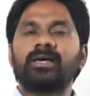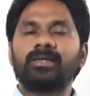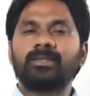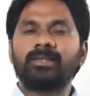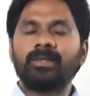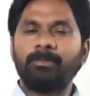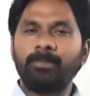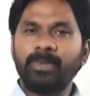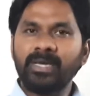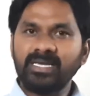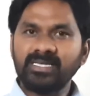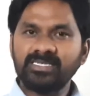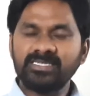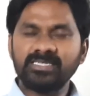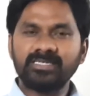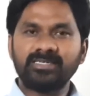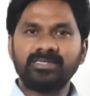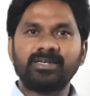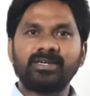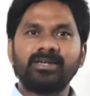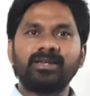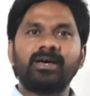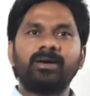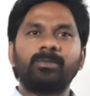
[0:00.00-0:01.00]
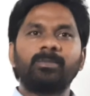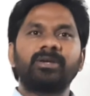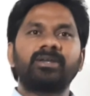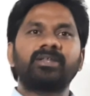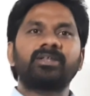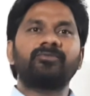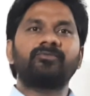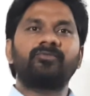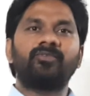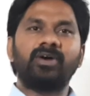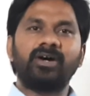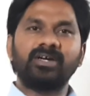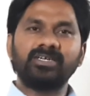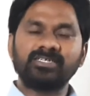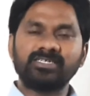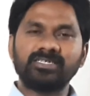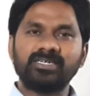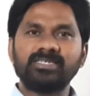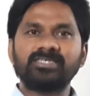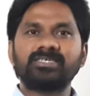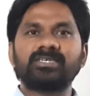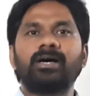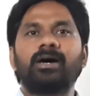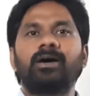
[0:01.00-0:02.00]
basic trigonometric
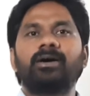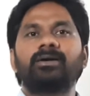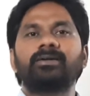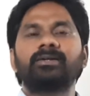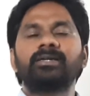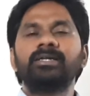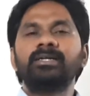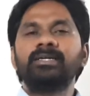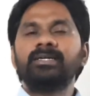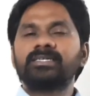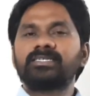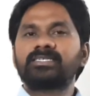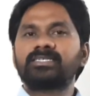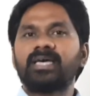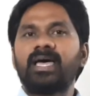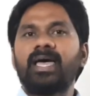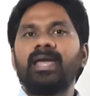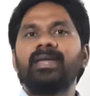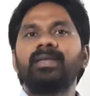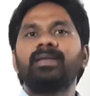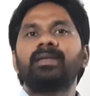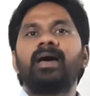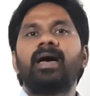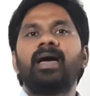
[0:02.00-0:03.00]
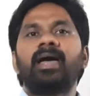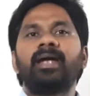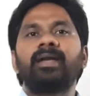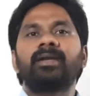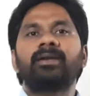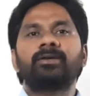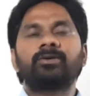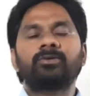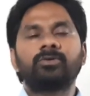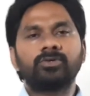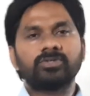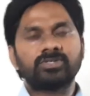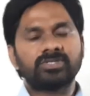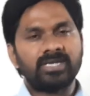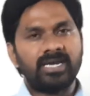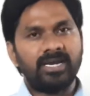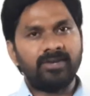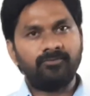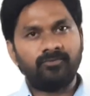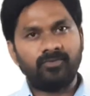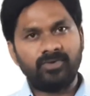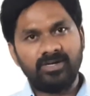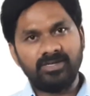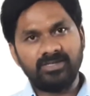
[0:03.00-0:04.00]
functions are sine and
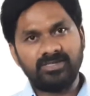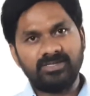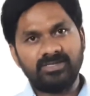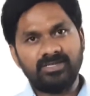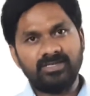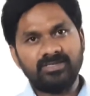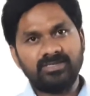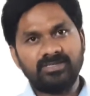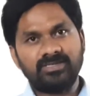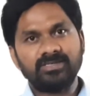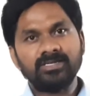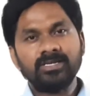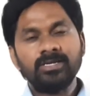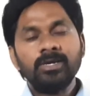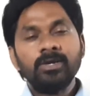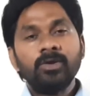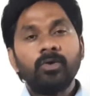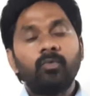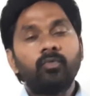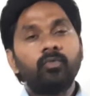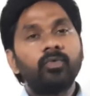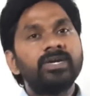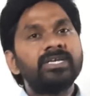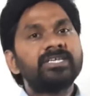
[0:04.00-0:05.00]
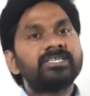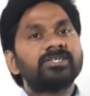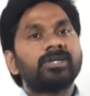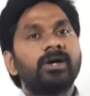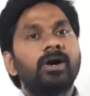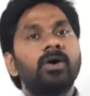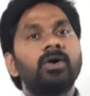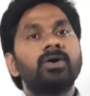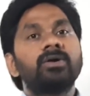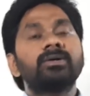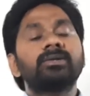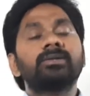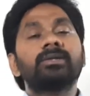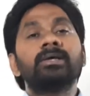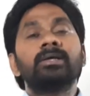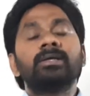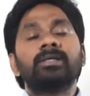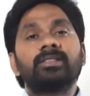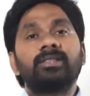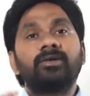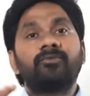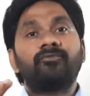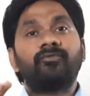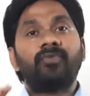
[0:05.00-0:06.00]
cosine functions, which are
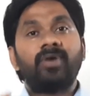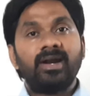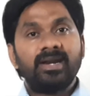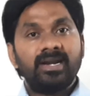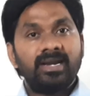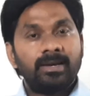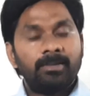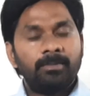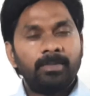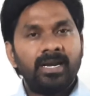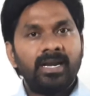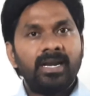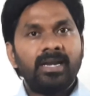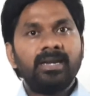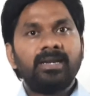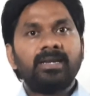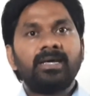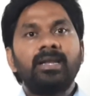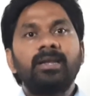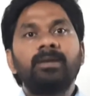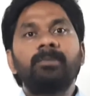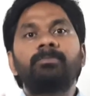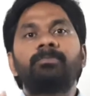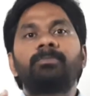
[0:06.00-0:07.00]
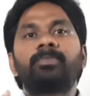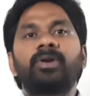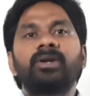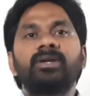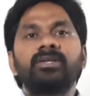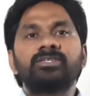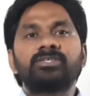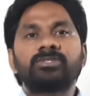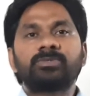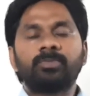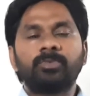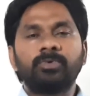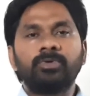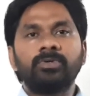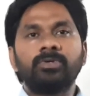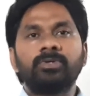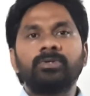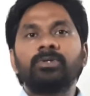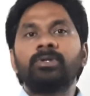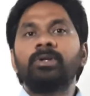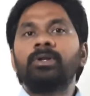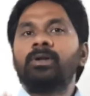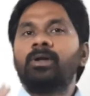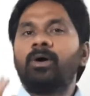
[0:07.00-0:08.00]
the fundamental
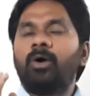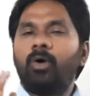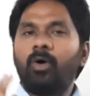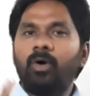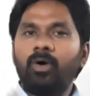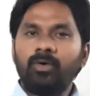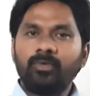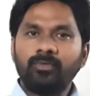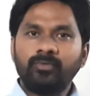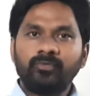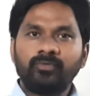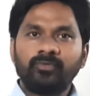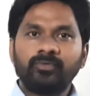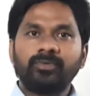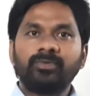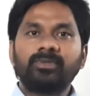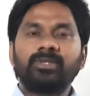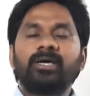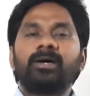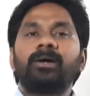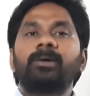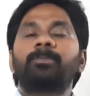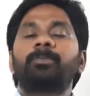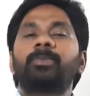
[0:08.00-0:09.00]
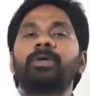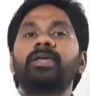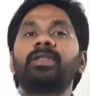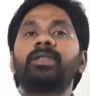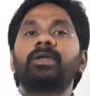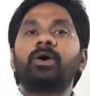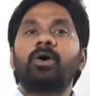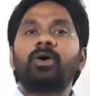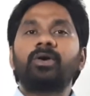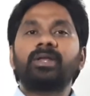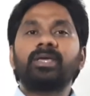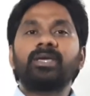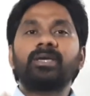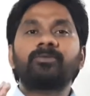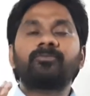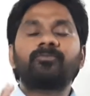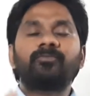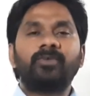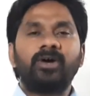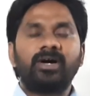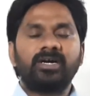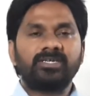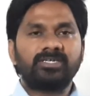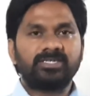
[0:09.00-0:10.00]
principle of the periodic
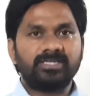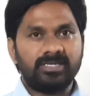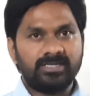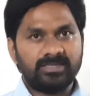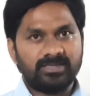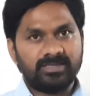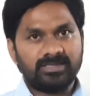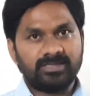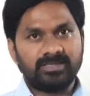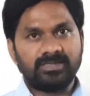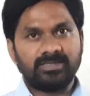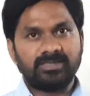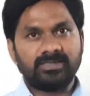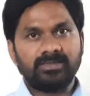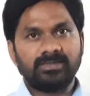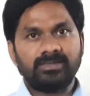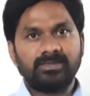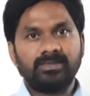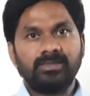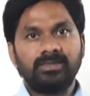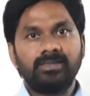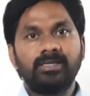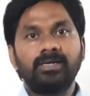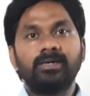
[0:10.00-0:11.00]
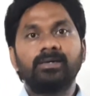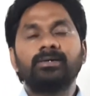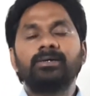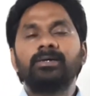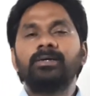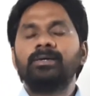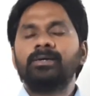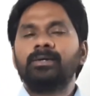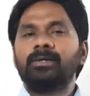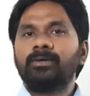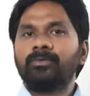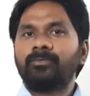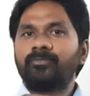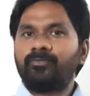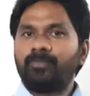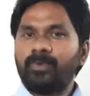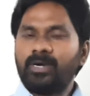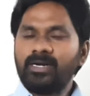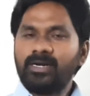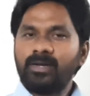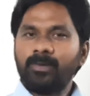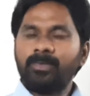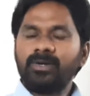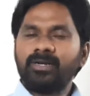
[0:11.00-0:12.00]
functions. The
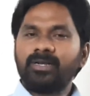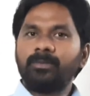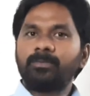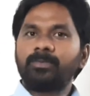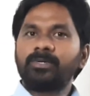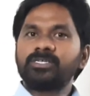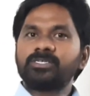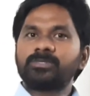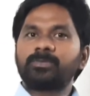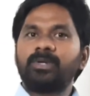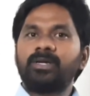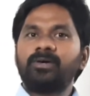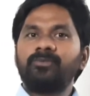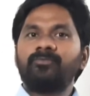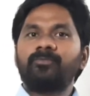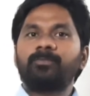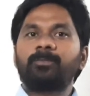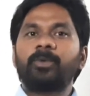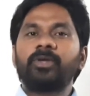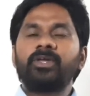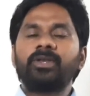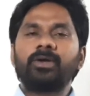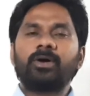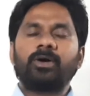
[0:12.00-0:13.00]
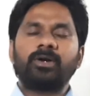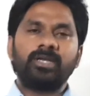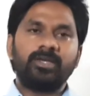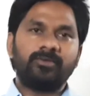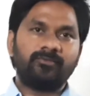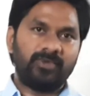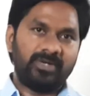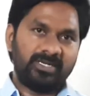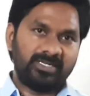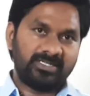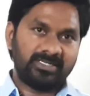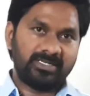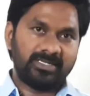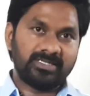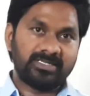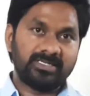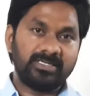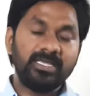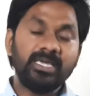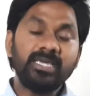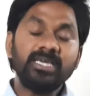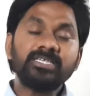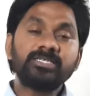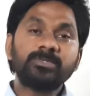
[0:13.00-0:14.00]
fundamental principle of periodic functions.
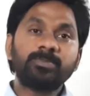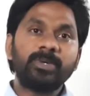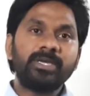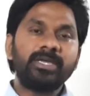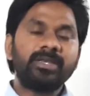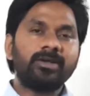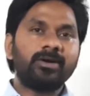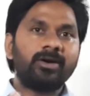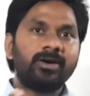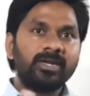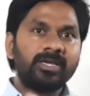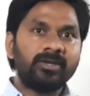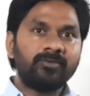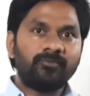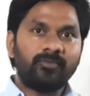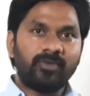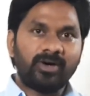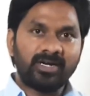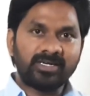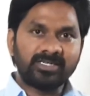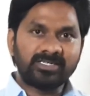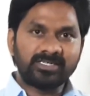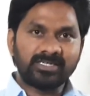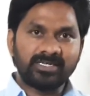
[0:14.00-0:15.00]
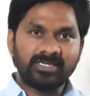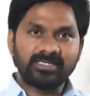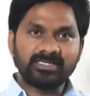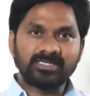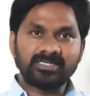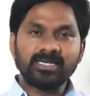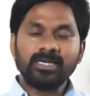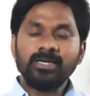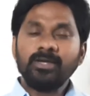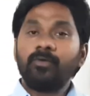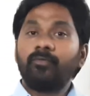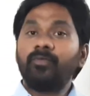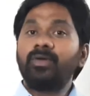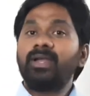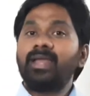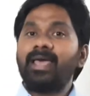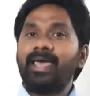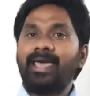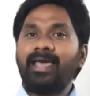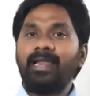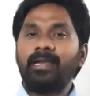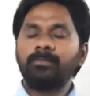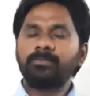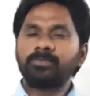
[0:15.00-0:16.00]
These periodic functions will
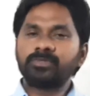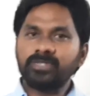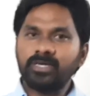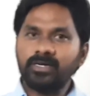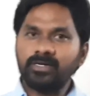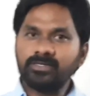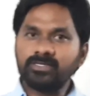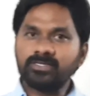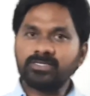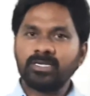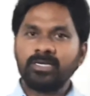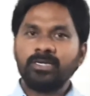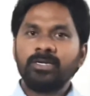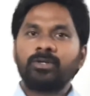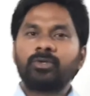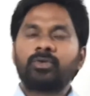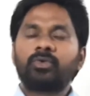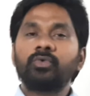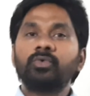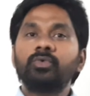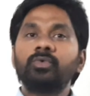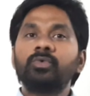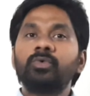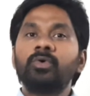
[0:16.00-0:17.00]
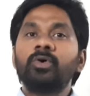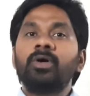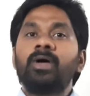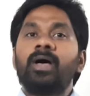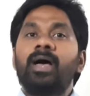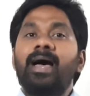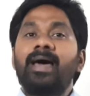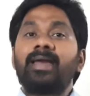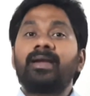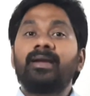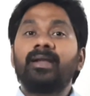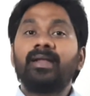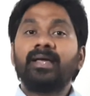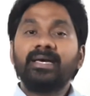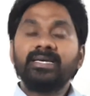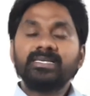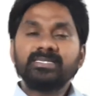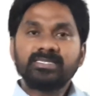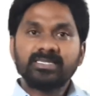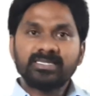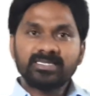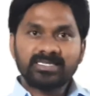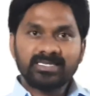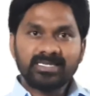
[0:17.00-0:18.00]
help us to
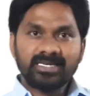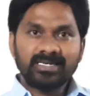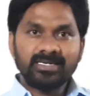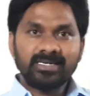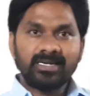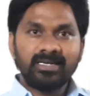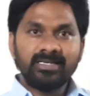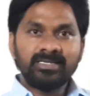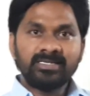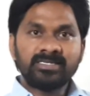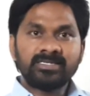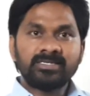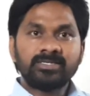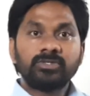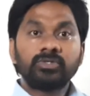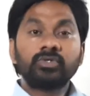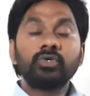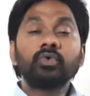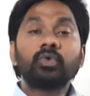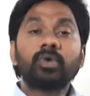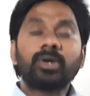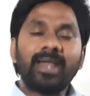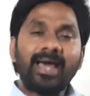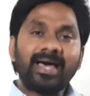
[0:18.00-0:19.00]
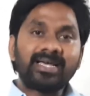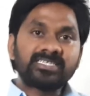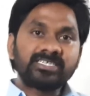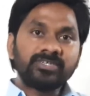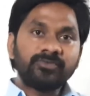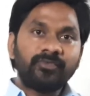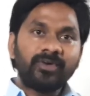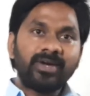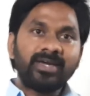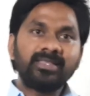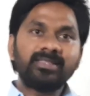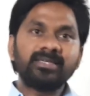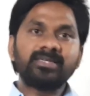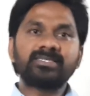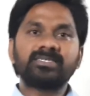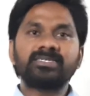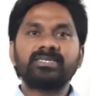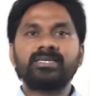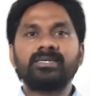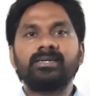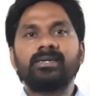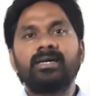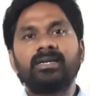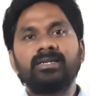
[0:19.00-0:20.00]
analyze the signals, to classify the
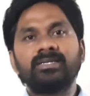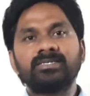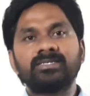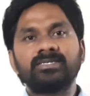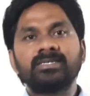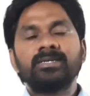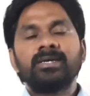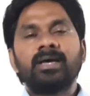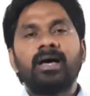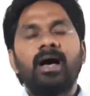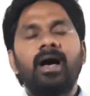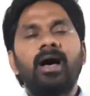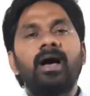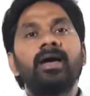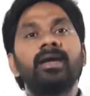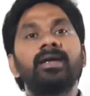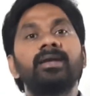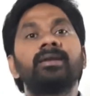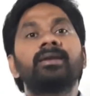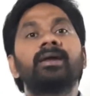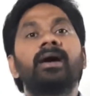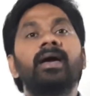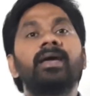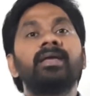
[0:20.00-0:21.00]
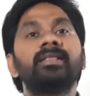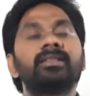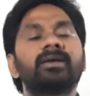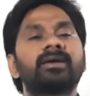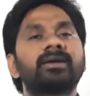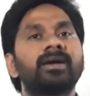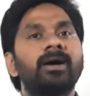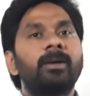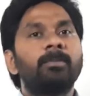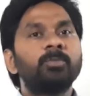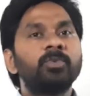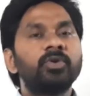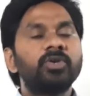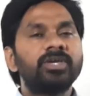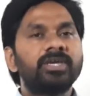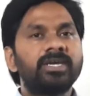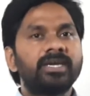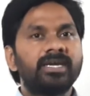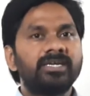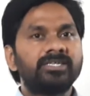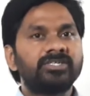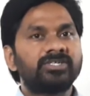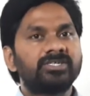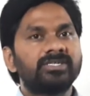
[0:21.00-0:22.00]
signals, and in the
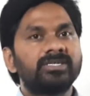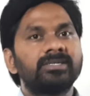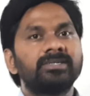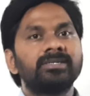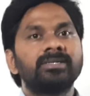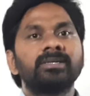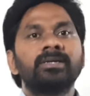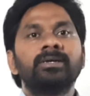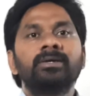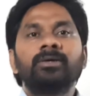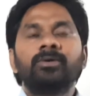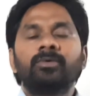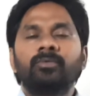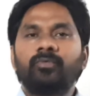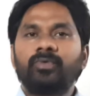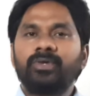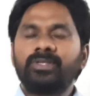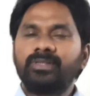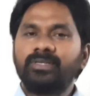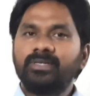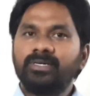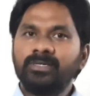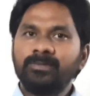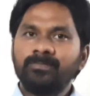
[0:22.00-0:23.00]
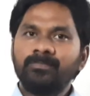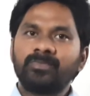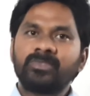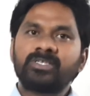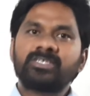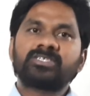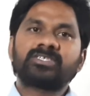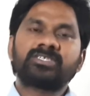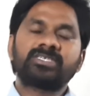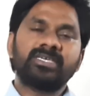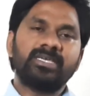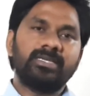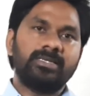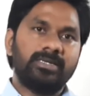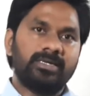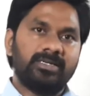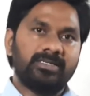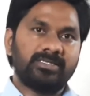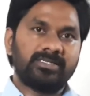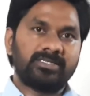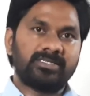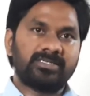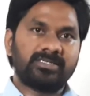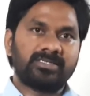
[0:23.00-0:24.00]
communication with the
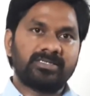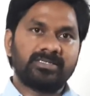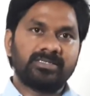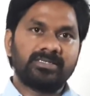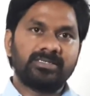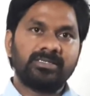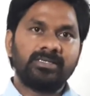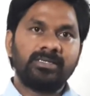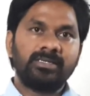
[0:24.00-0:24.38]
signals.